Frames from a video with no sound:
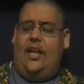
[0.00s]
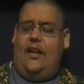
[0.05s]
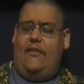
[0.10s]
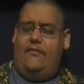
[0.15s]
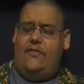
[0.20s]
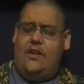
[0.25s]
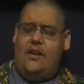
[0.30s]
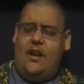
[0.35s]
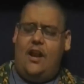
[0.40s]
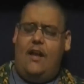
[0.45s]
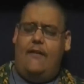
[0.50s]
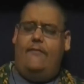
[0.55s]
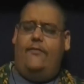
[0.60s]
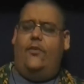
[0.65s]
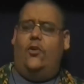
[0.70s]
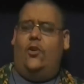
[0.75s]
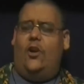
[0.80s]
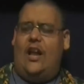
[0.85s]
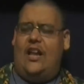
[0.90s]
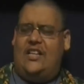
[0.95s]
have
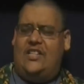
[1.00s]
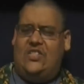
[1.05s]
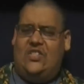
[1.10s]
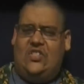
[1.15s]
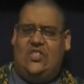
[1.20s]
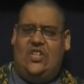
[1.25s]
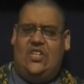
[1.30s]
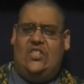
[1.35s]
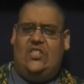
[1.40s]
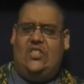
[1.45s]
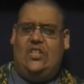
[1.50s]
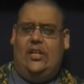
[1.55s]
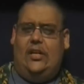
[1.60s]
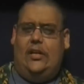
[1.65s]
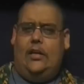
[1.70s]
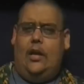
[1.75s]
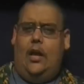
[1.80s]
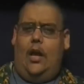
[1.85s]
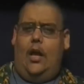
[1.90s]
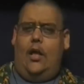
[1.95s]
never existed,